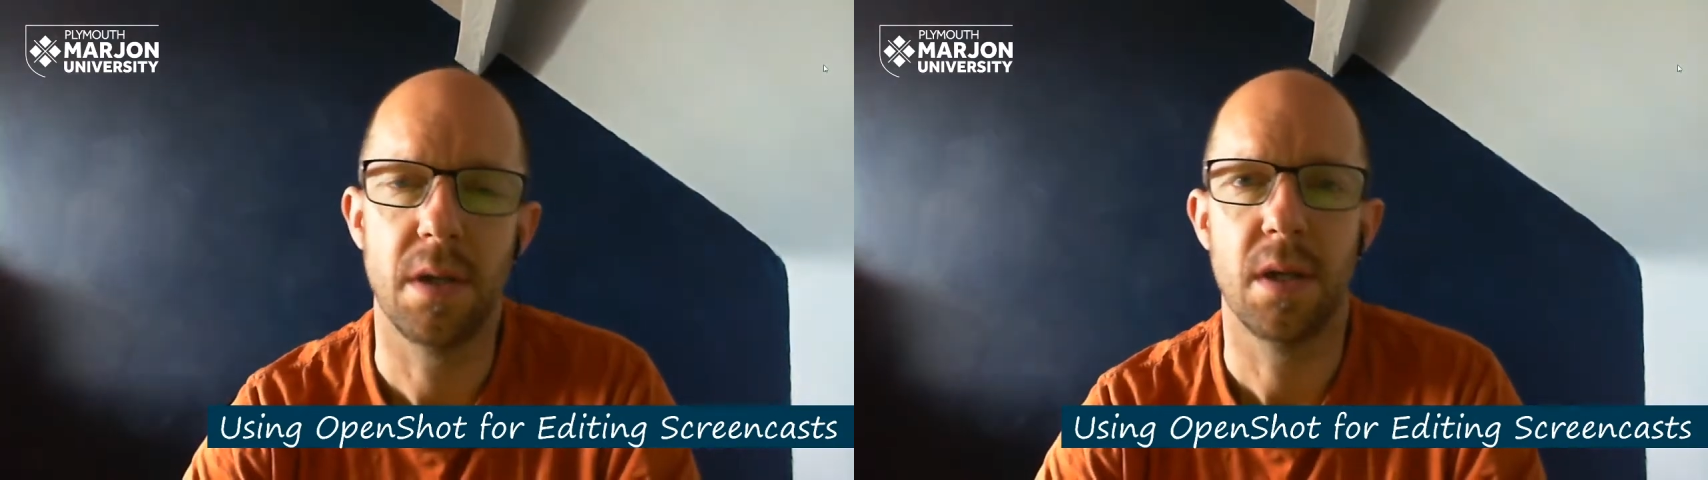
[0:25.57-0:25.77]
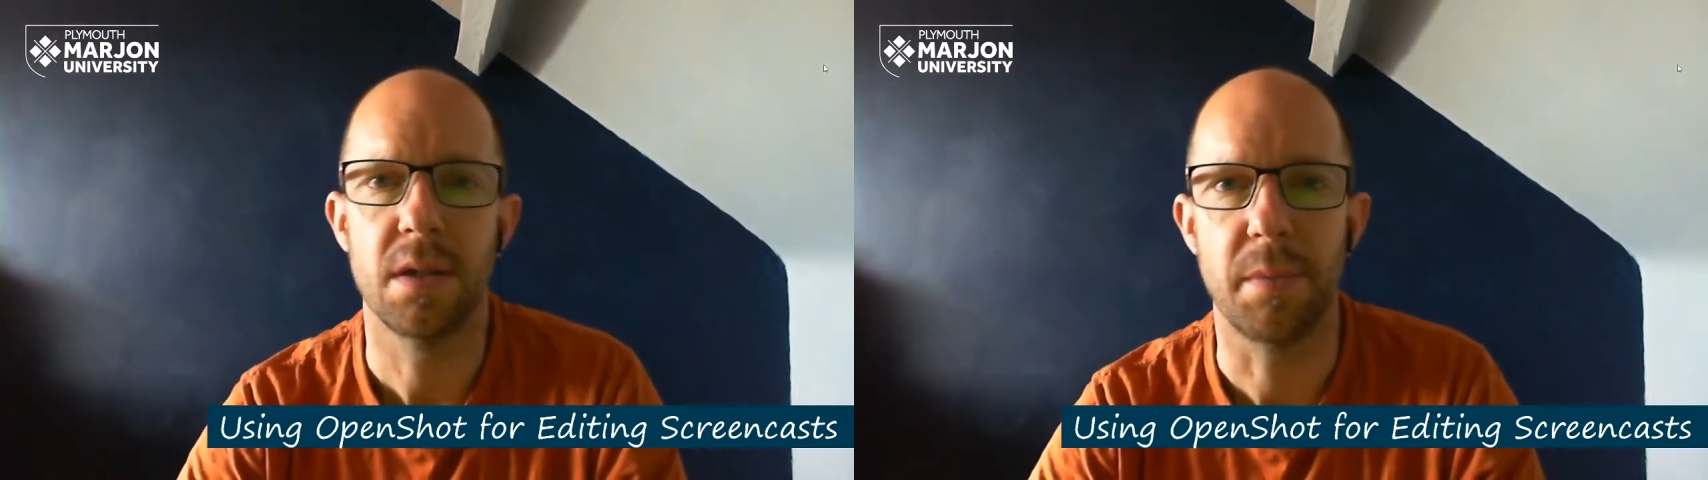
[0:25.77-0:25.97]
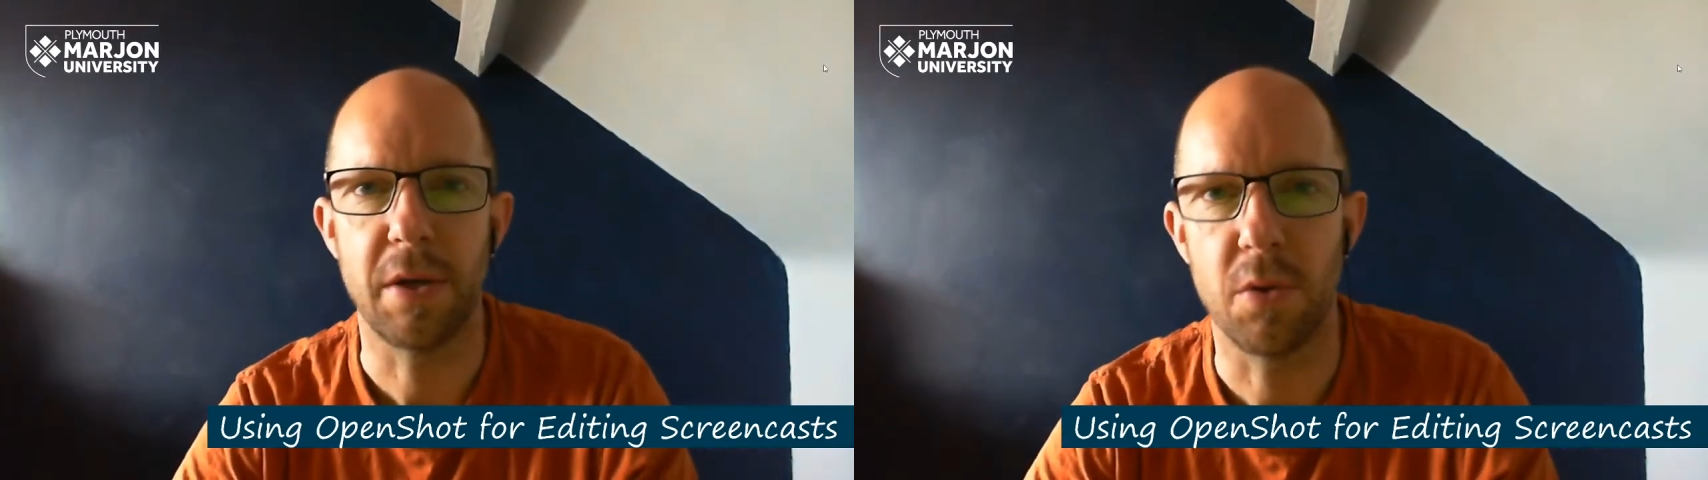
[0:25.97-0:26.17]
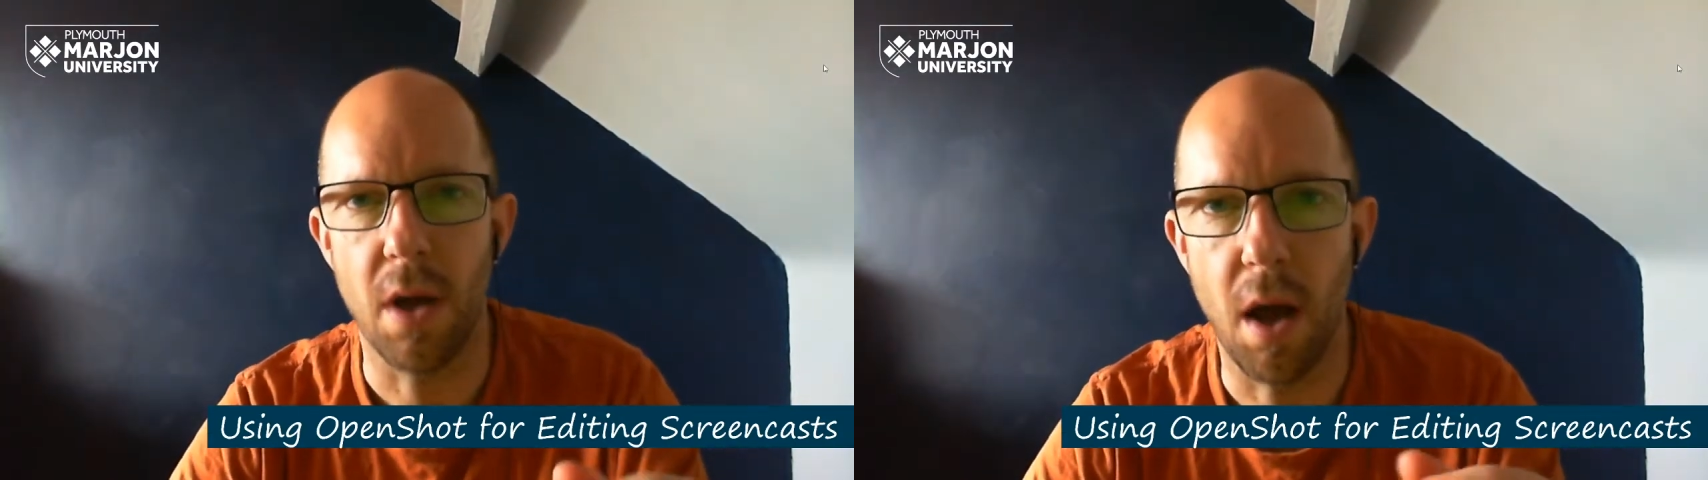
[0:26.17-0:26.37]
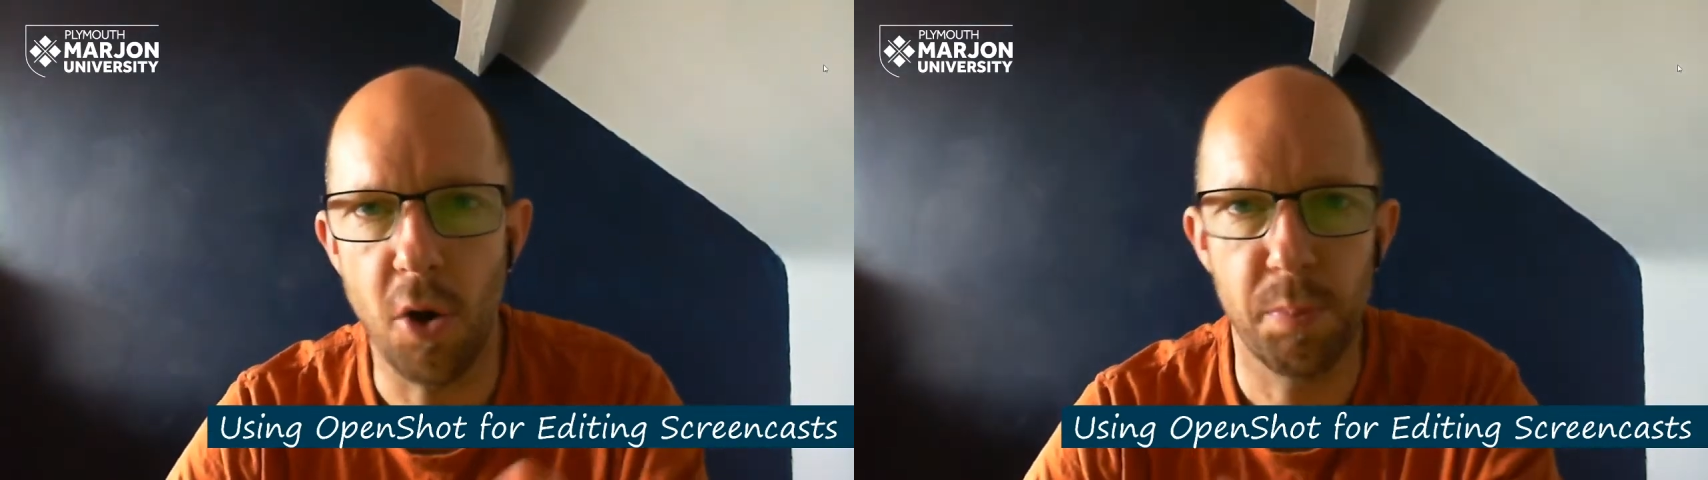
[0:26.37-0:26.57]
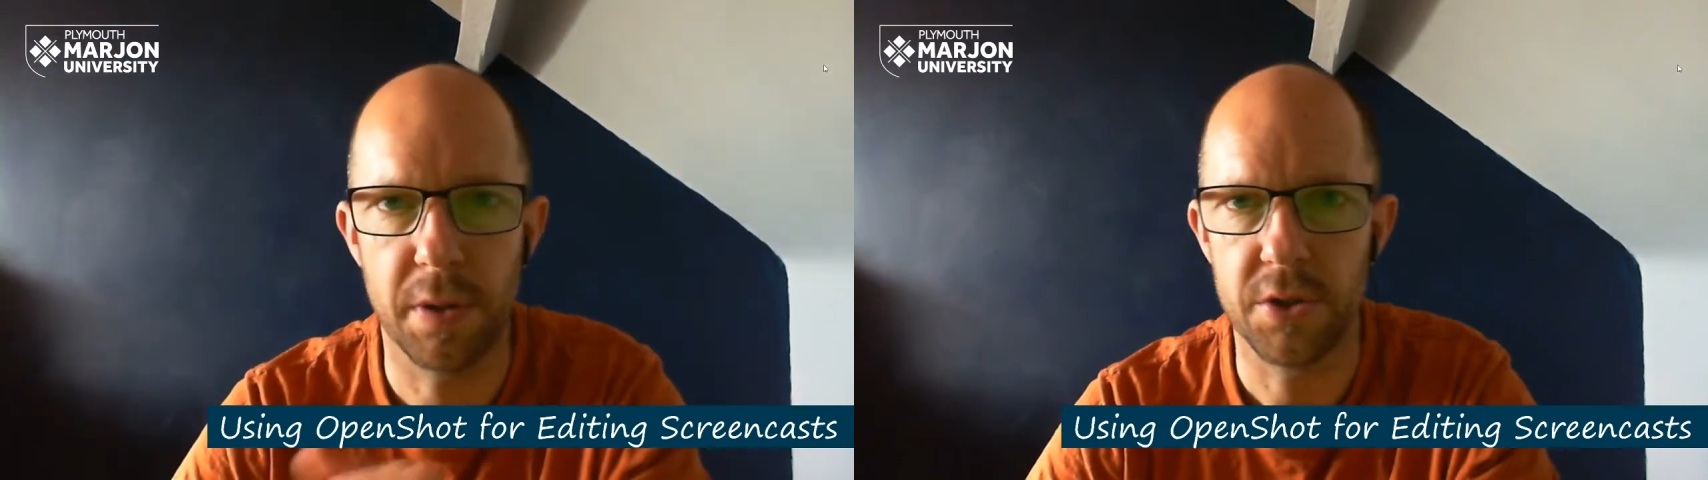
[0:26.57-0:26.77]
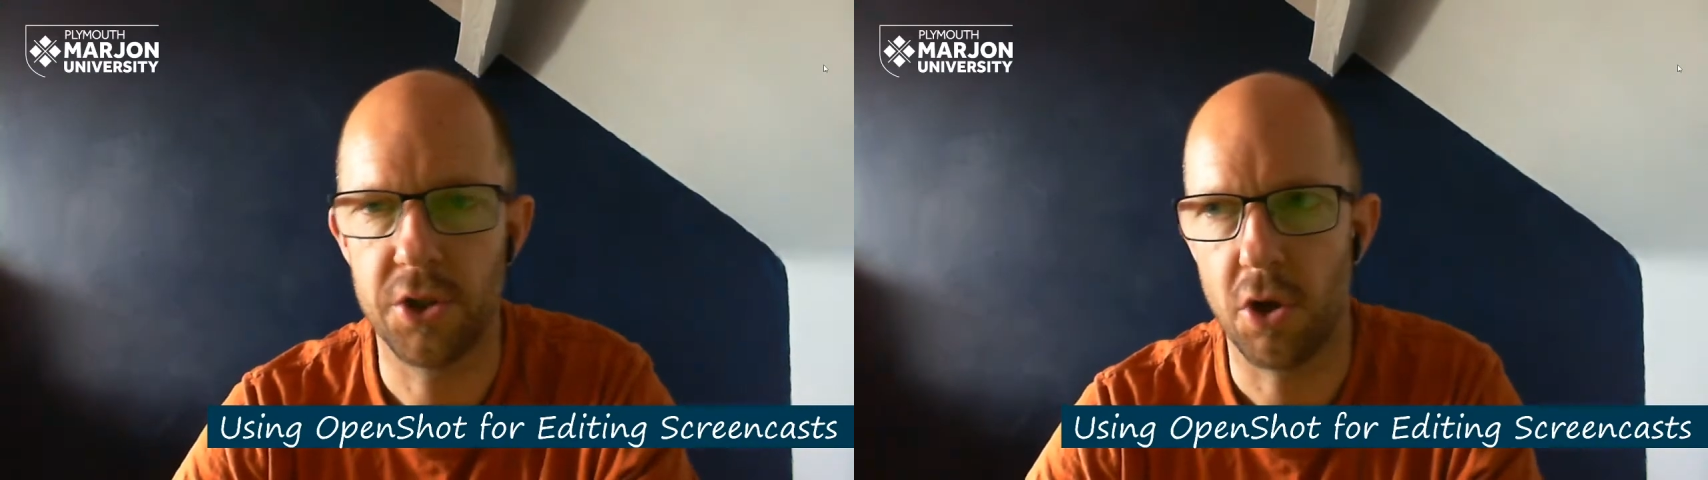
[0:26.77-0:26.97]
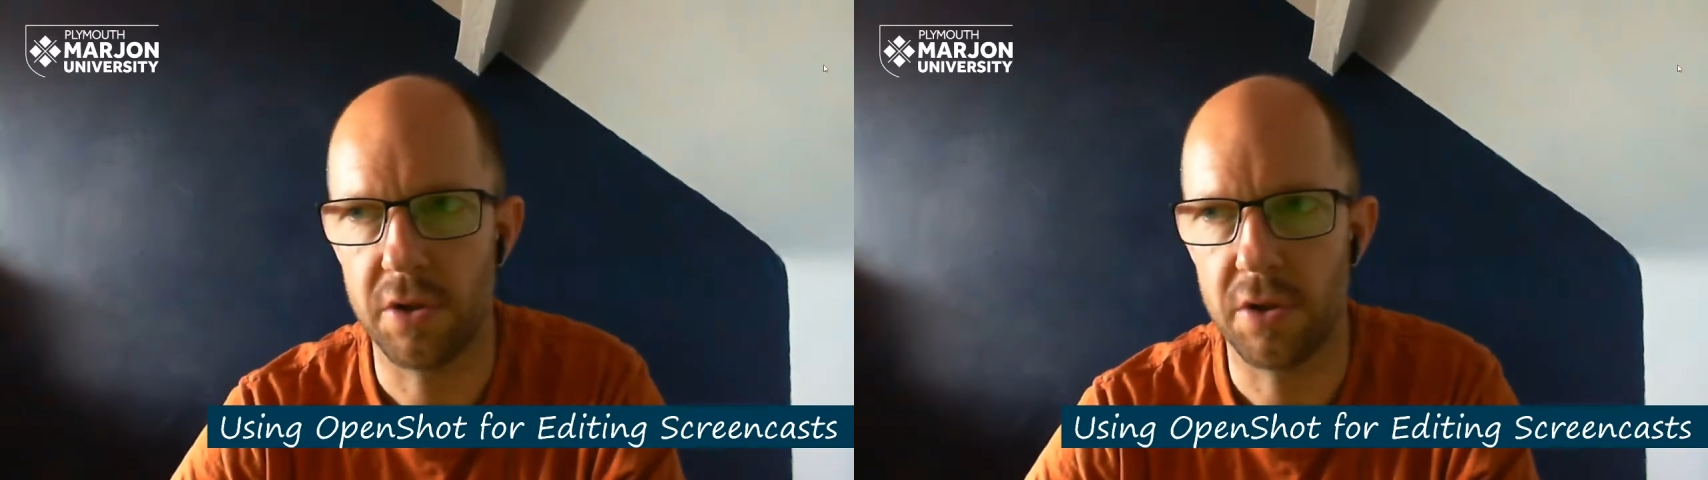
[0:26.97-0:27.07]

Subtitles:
something called OpenShot